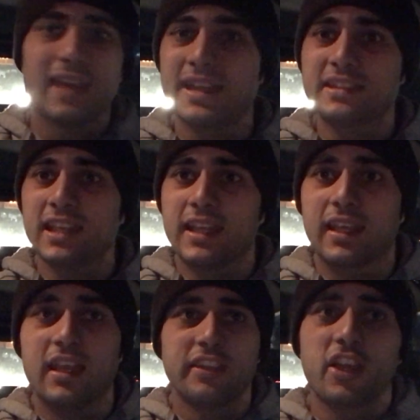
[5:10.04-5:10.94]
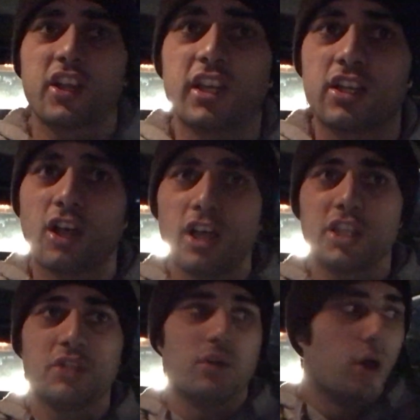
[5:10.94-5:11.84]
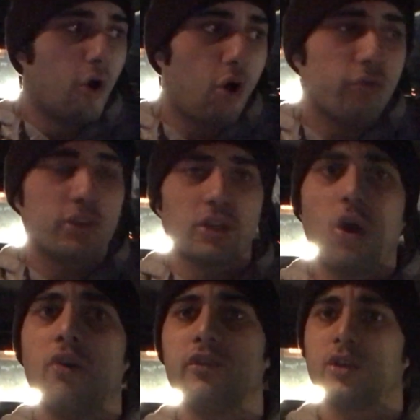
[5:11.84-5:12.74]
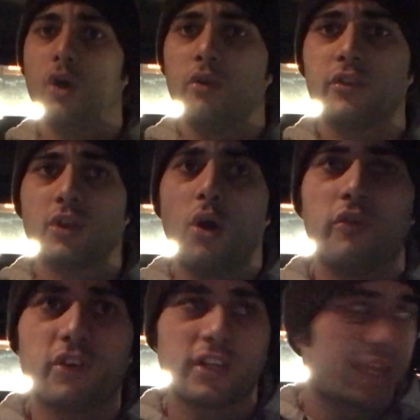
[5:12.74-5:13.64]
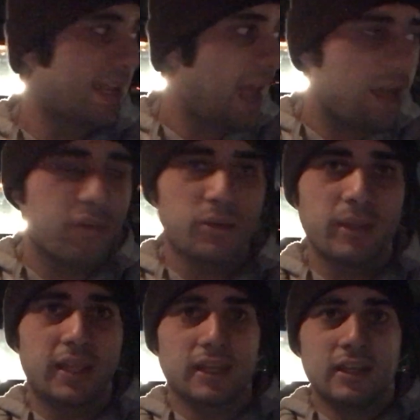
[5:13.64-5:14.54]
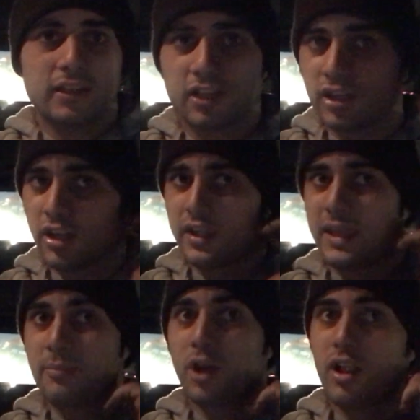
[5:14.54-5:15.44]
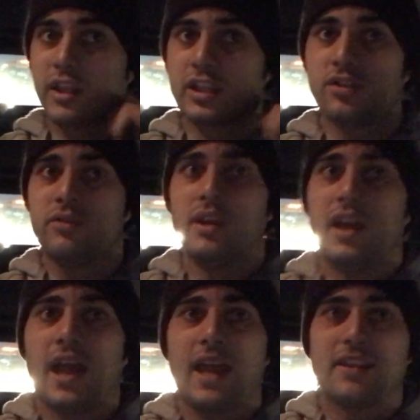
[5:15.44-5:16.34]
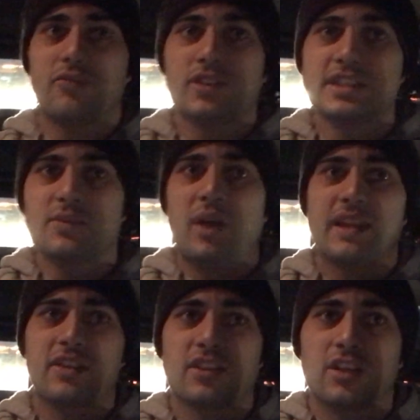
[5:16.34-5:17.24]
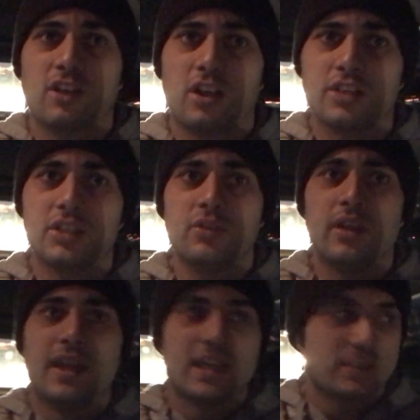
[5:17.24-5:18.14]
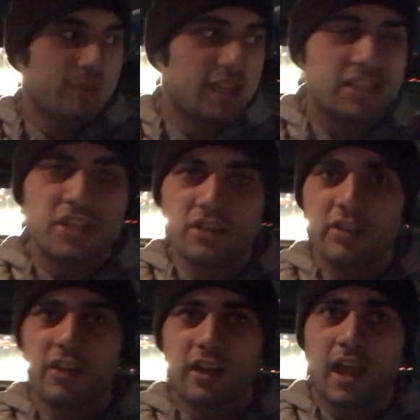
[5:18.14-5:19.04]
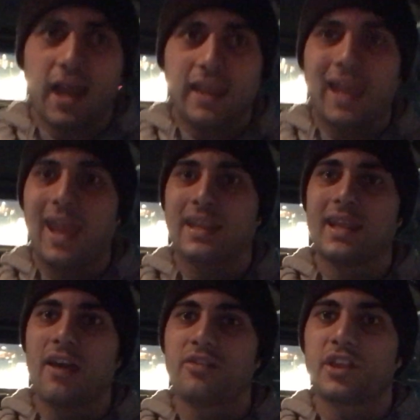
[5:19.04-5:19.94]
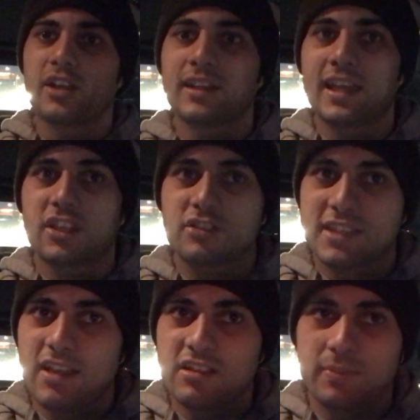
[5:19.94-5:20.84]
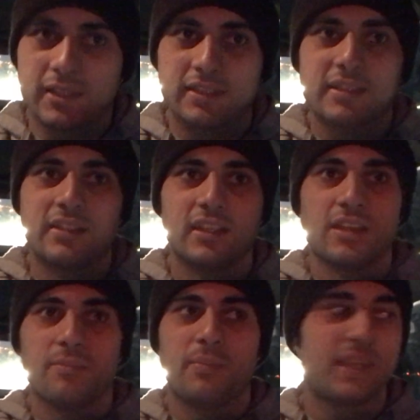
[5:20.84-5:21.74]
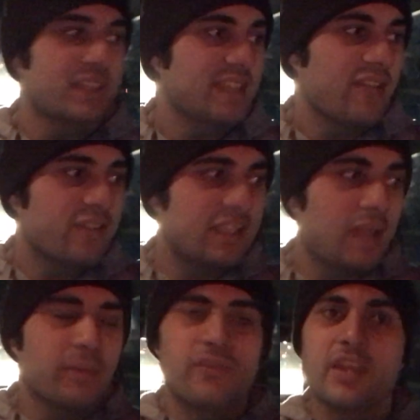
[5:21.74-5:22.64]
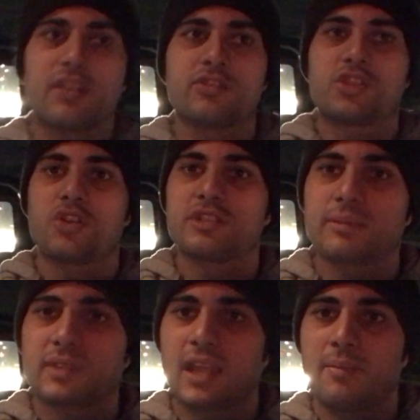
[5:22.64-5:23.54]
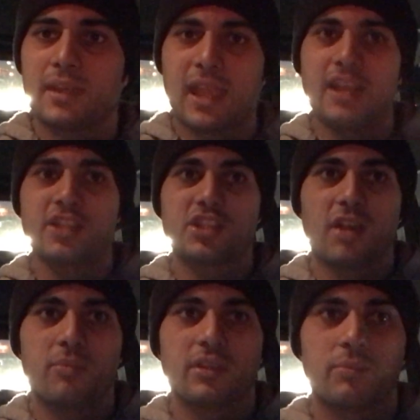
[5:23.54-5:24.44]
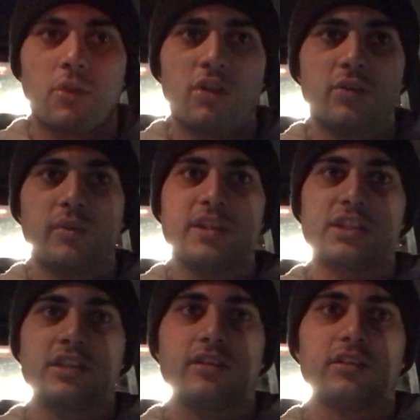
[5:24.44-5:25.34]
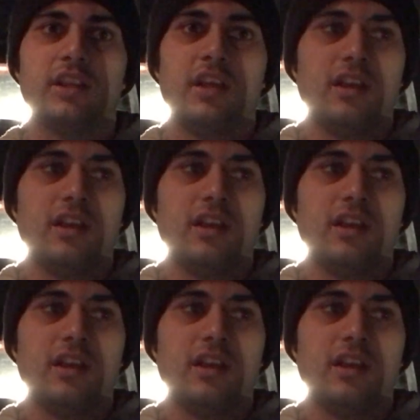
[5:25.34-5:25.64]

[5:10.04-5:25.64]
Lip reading: that's it. They're gonna call you over and over and over and over again every week. They're gonna keep calling you, and the reason why they're gonna call you is because you're their guy, and now they're like your salesmen. Because every time a vehicle shows up to that mechanic shop with a broken windshield